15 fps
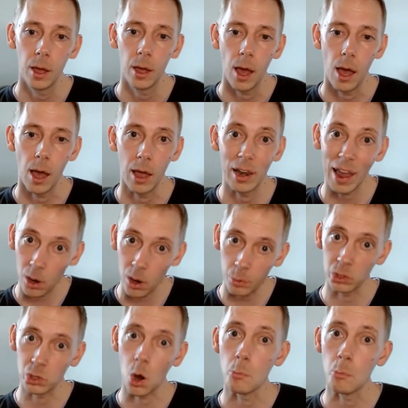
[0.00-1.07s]
language
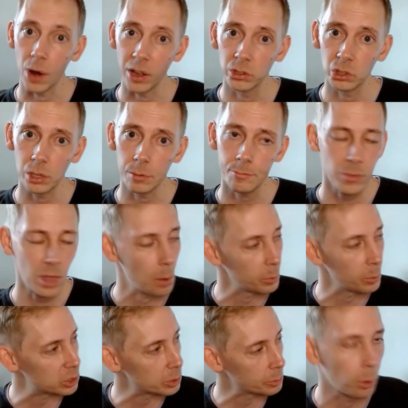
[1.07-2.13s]
comprehension, and we
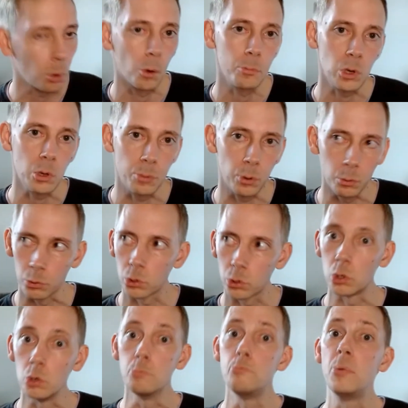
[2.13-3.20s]
support pupils to
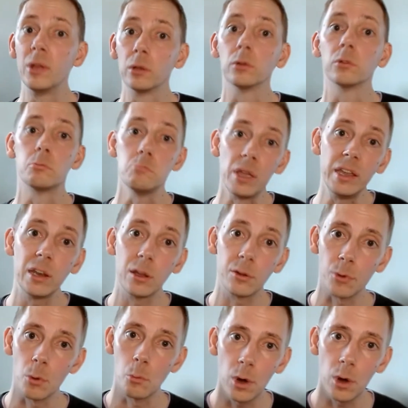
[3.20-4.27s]
build meaning
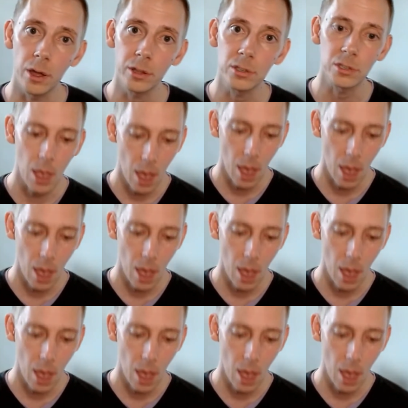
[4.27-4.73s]
from words.